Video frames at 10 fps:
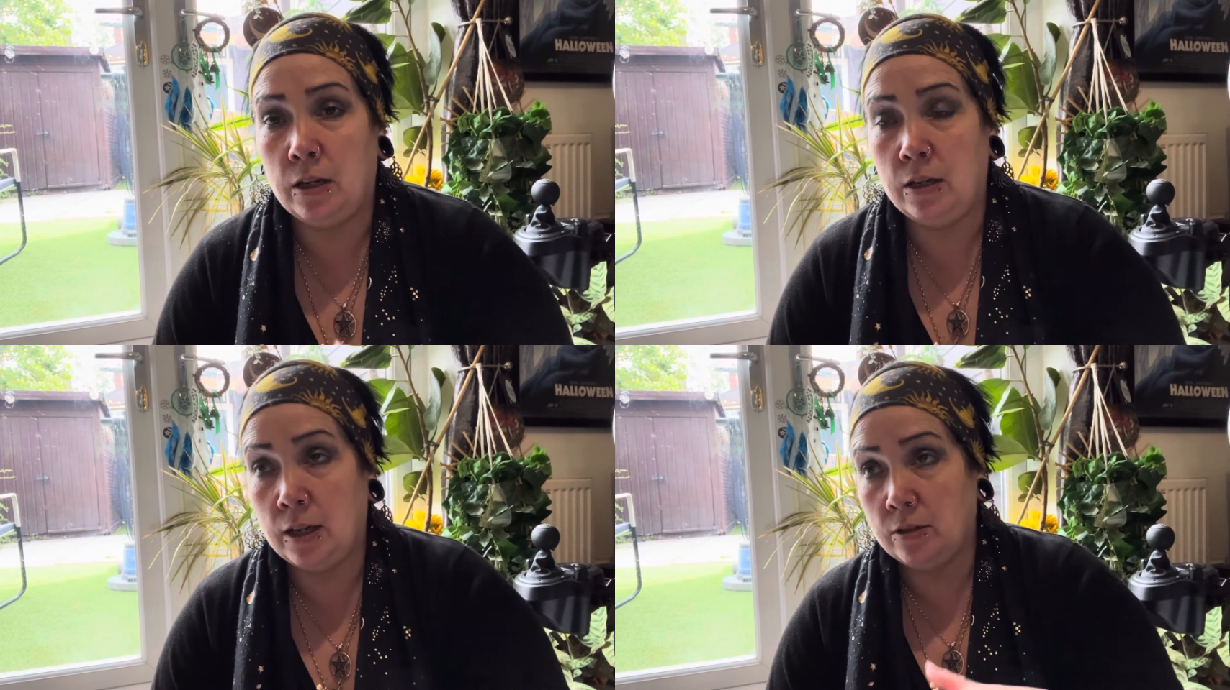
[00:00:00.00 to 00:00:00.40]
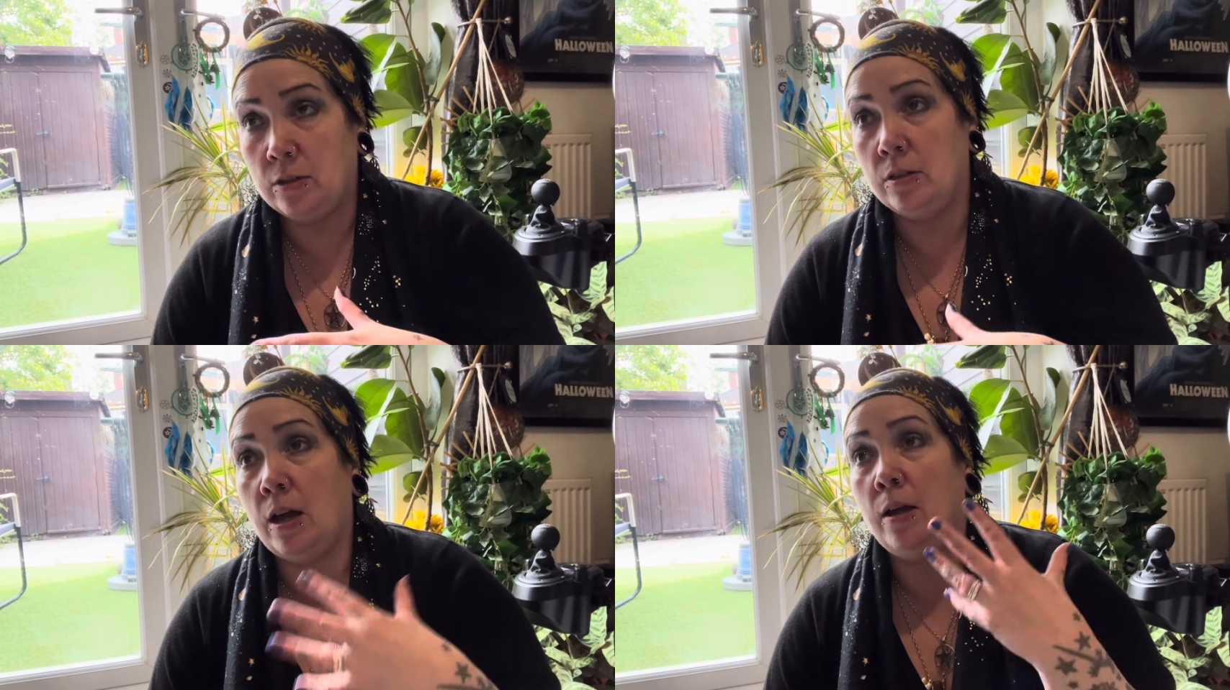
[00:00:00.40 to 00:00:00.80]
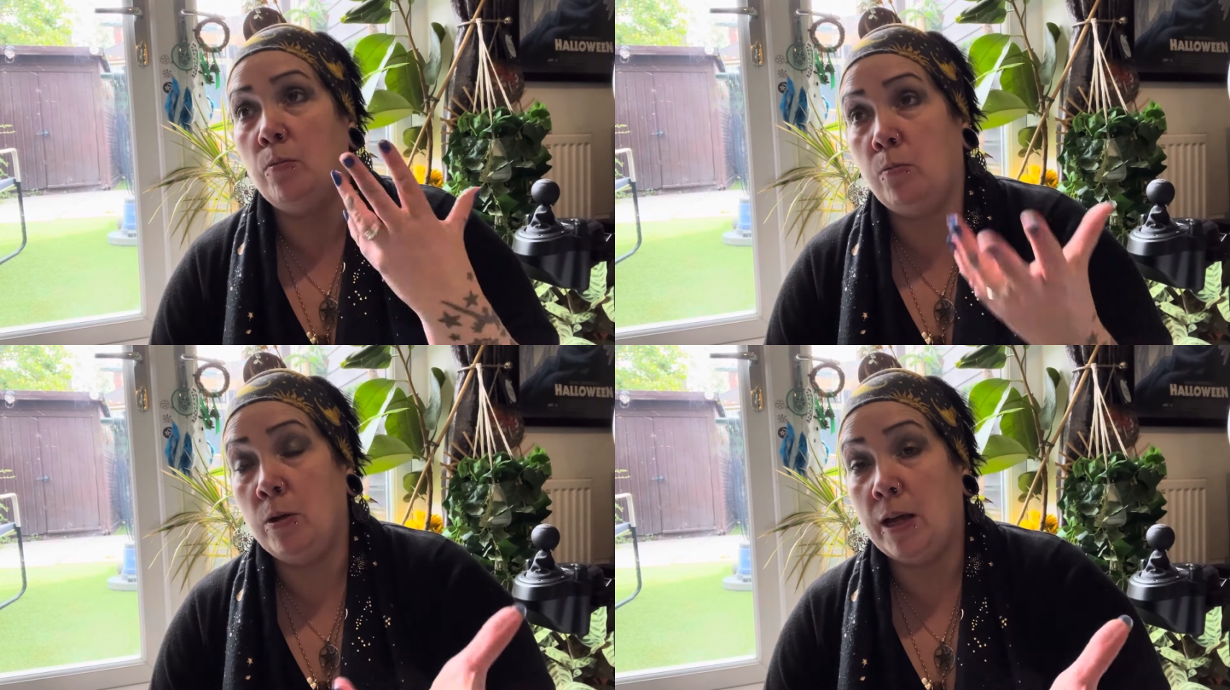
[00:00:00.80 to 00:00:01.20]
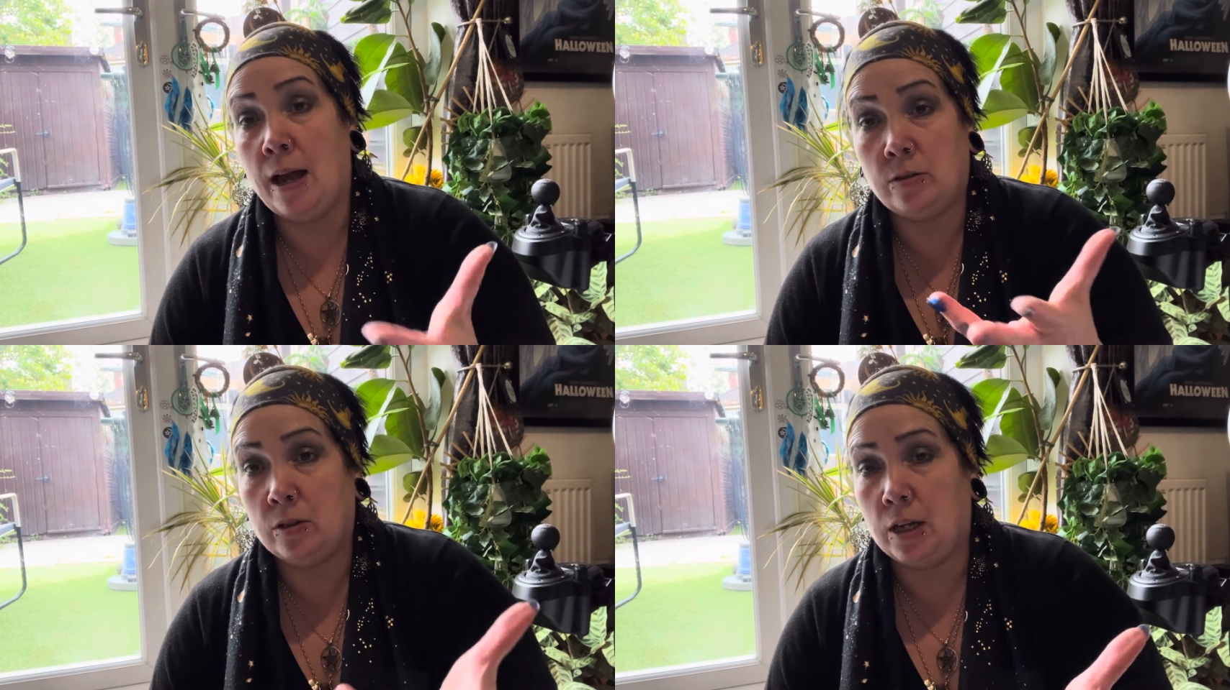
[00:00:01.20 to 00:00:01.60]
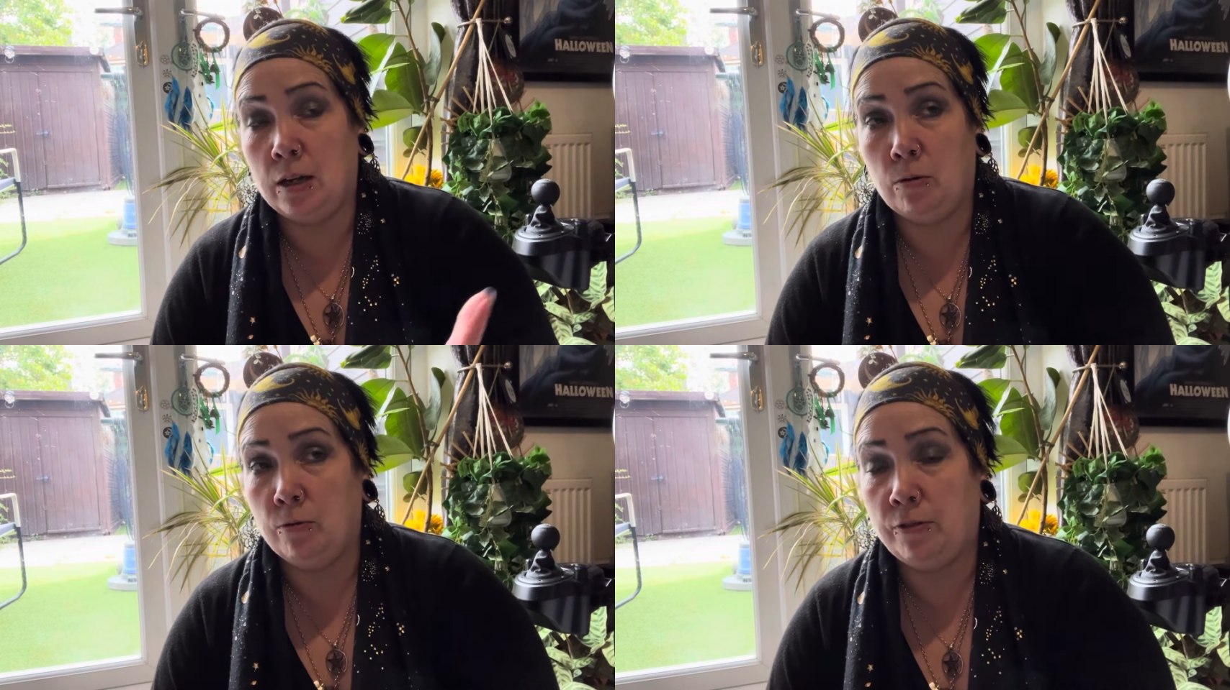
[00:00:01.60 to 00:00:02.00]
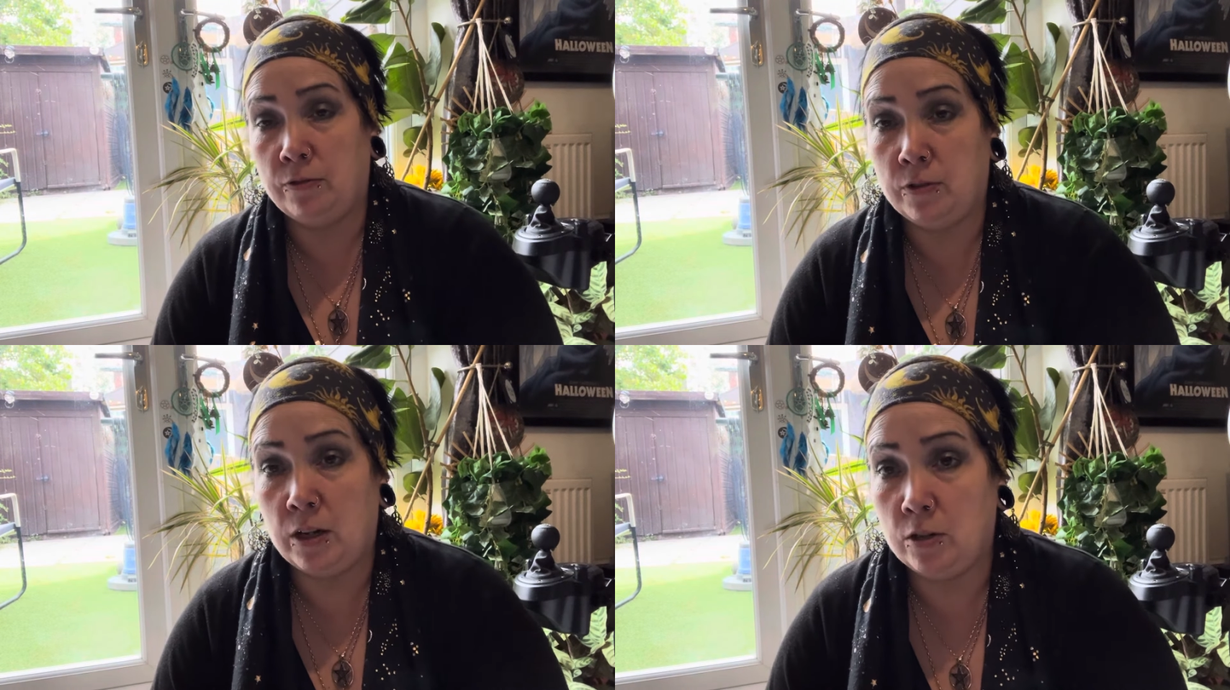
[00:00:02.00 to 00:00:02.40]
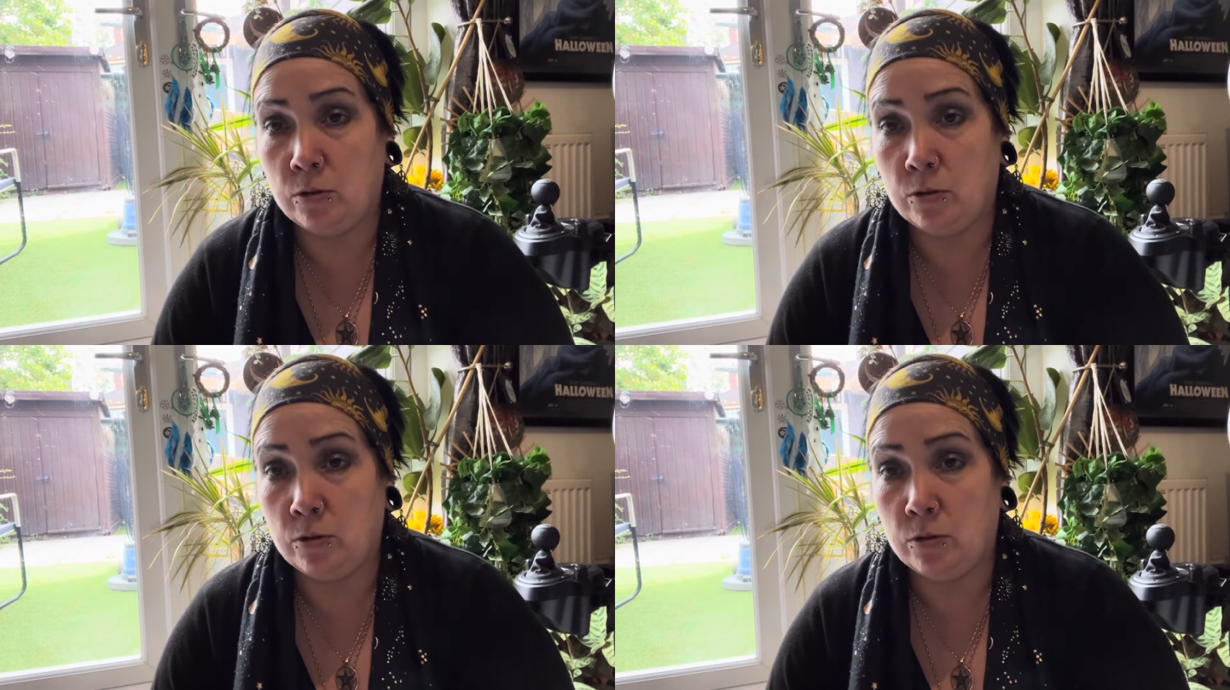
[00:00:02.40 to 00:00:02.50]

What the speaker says: yesterday, we had to kill 15,